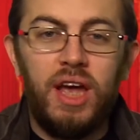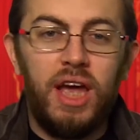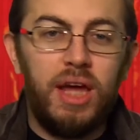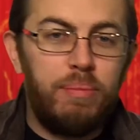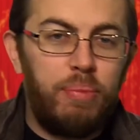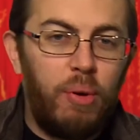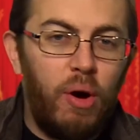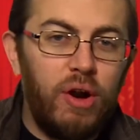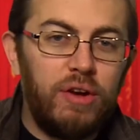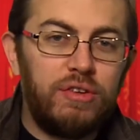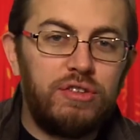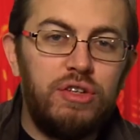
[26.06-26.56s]
In
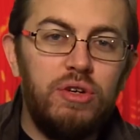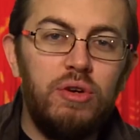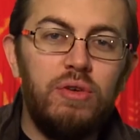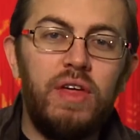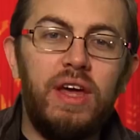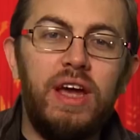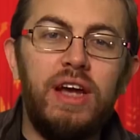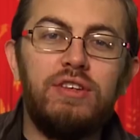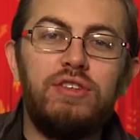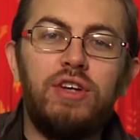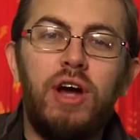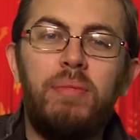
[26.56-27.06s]
Part 2,
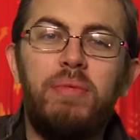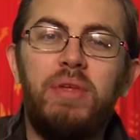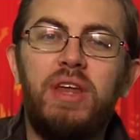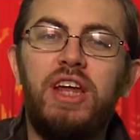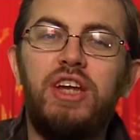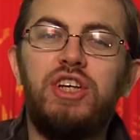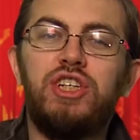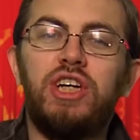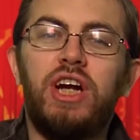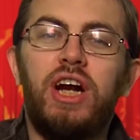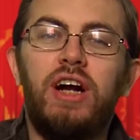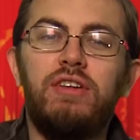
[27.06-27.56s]
they adopted
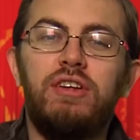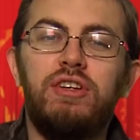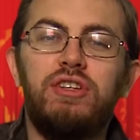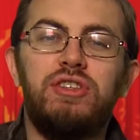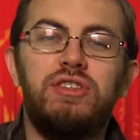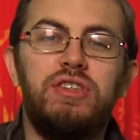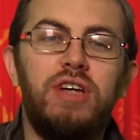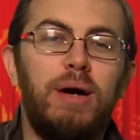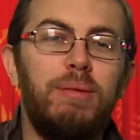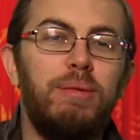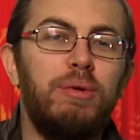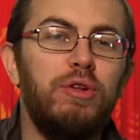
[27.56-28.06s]
a
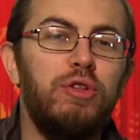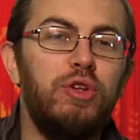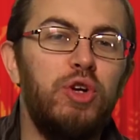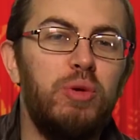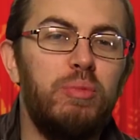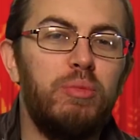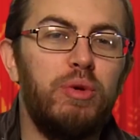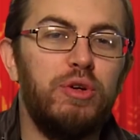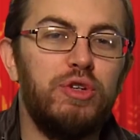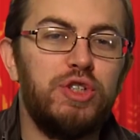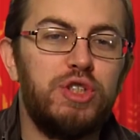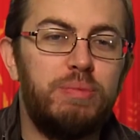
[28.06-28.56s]
childish double
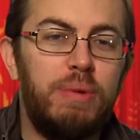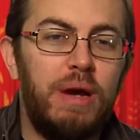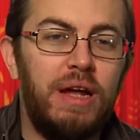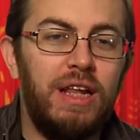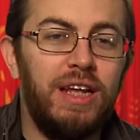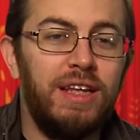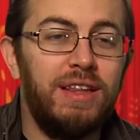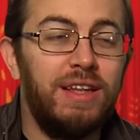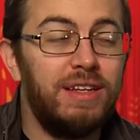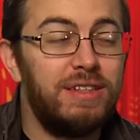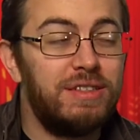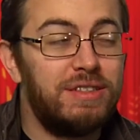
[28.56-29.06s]
numeral
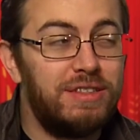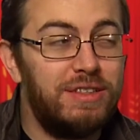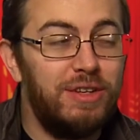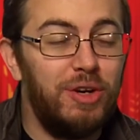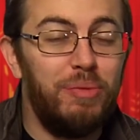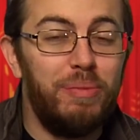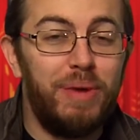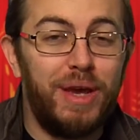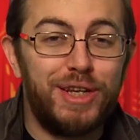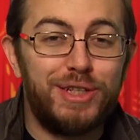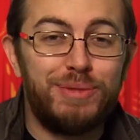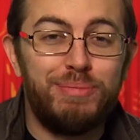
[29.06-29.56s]
spelling that
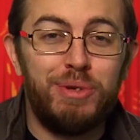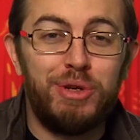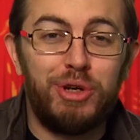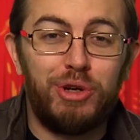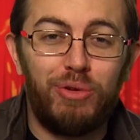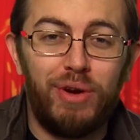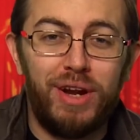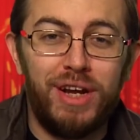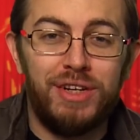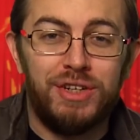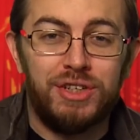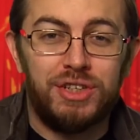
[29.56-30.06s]
still makes me
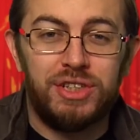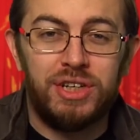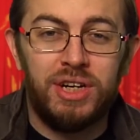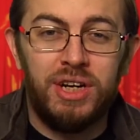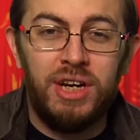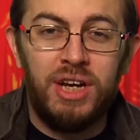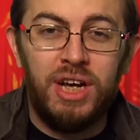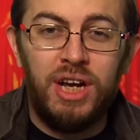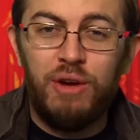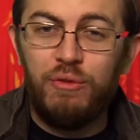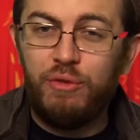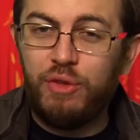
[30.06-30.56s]
cringe.
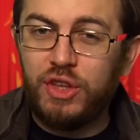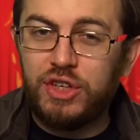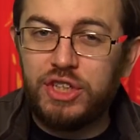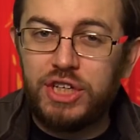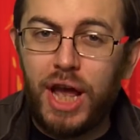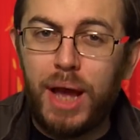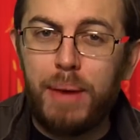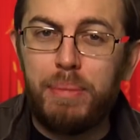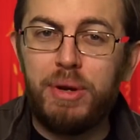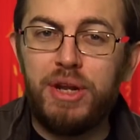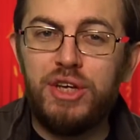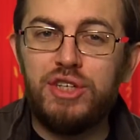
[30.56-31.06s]
For the
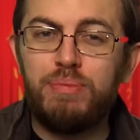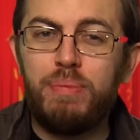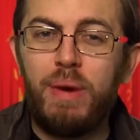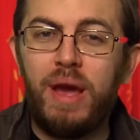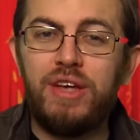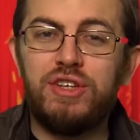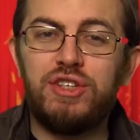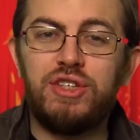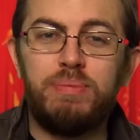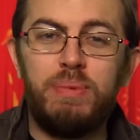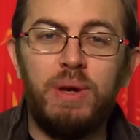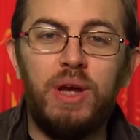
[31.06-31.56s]

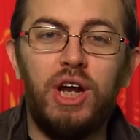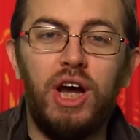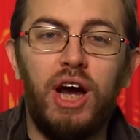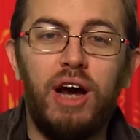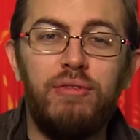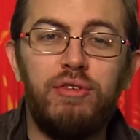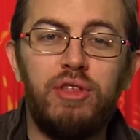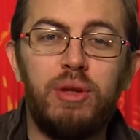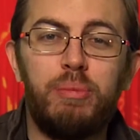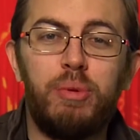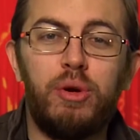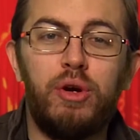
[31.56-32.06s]
Japanese-based
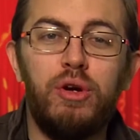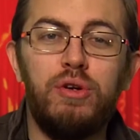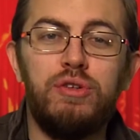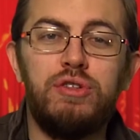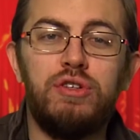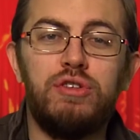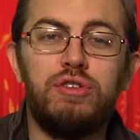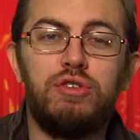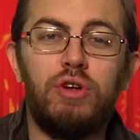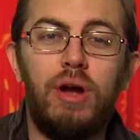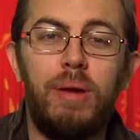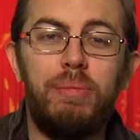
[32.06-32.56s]
spin-off, the
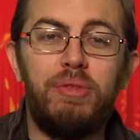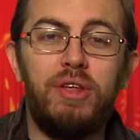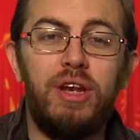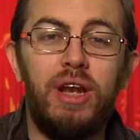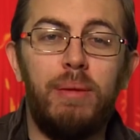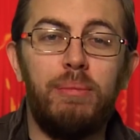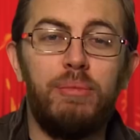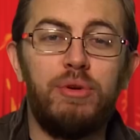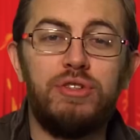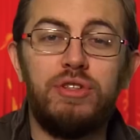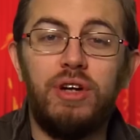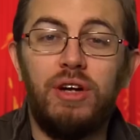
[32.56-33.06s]
producers dropped the
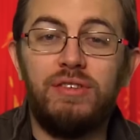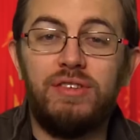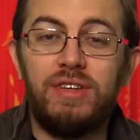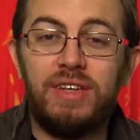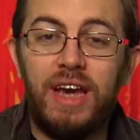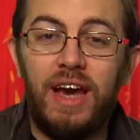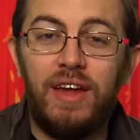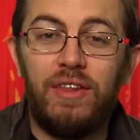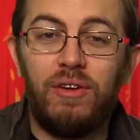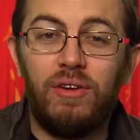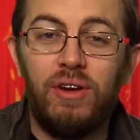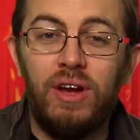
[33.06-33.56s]
numbers
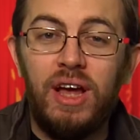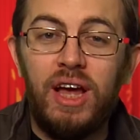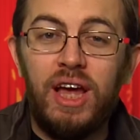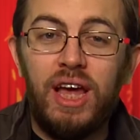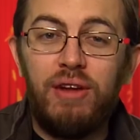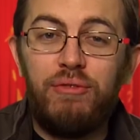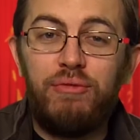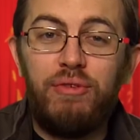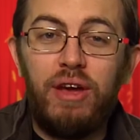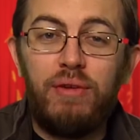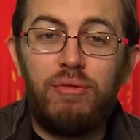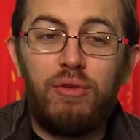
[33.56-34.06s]
altogether
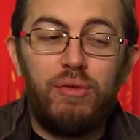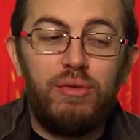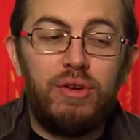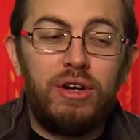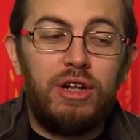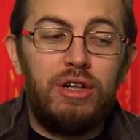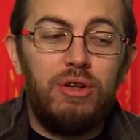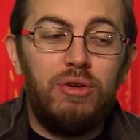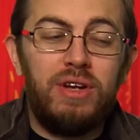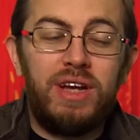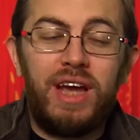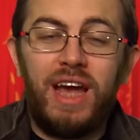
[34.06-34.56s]
in favor of
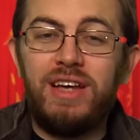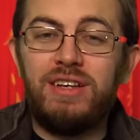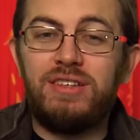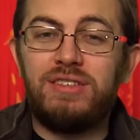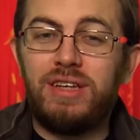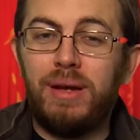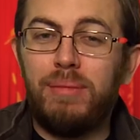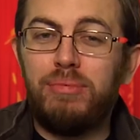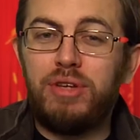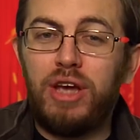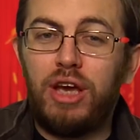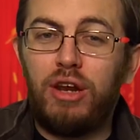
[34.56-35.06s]
including a
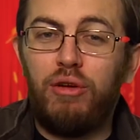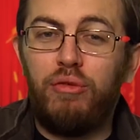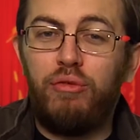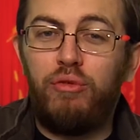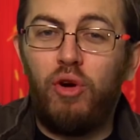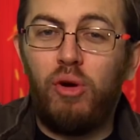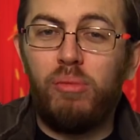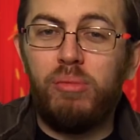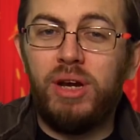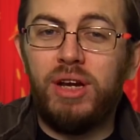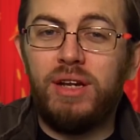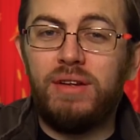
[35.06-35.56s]
subtitle
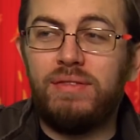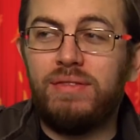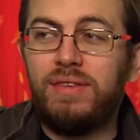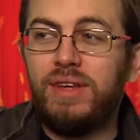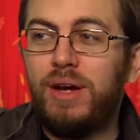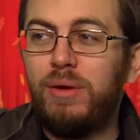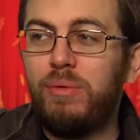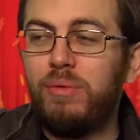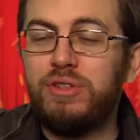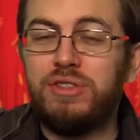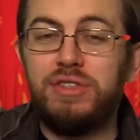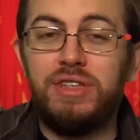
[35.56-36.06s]
format
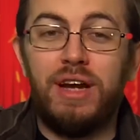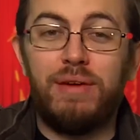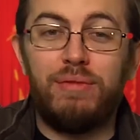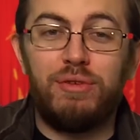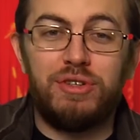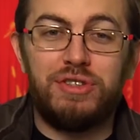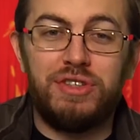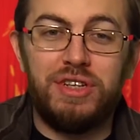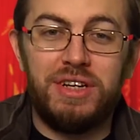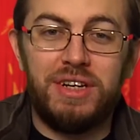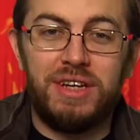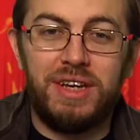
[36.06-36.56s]
that was
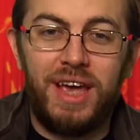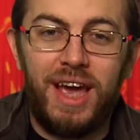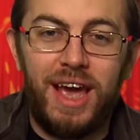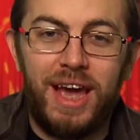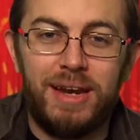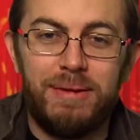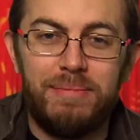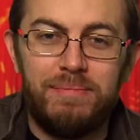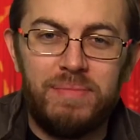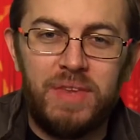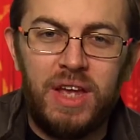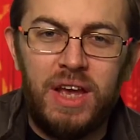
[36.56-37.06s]
never seen
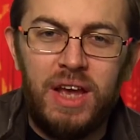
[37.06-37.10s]
again.